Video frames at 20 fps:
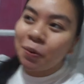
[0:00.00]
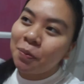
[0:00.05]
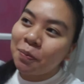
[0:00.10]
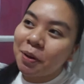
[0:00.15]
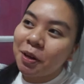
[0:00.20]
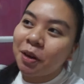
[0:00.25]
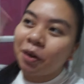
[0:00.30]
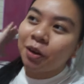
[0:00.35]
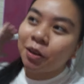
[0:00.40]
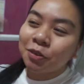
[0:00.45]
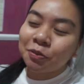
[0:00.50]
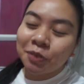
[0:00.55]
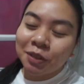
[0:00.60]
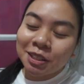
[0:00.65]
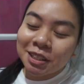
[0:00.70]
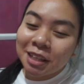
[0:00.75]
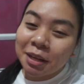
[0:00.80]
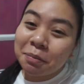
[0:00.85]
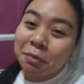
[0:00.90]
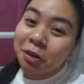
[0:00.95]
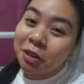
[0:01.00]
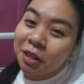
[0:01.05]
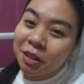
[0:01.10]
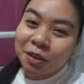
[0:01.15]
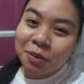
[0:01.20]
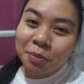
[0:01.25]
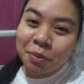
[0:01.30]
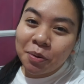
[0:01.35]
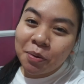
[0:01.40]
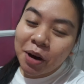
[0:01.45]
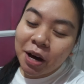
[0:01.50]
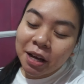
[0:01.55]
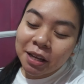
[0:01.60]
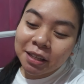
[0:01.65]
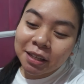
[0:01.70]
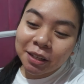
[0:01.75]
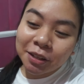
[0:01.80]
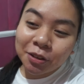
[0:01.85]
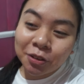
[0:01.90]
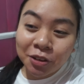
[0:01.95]
Oh my gosh, first time ko din gumawa
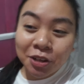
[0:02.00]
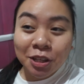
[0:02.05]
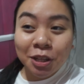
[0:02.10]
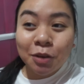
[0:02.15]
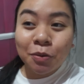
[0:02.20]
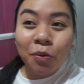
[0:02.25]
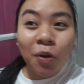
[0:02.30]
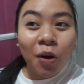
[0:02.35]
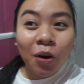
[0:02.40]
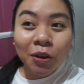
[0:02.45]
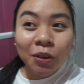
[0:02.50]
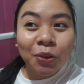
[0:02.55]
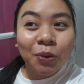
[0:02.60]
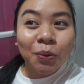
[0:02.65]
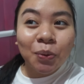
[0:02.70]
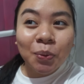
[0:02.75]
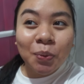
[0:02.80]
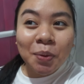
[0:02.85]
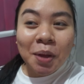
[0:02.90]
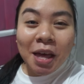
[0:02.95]
ng 3D walkthrough.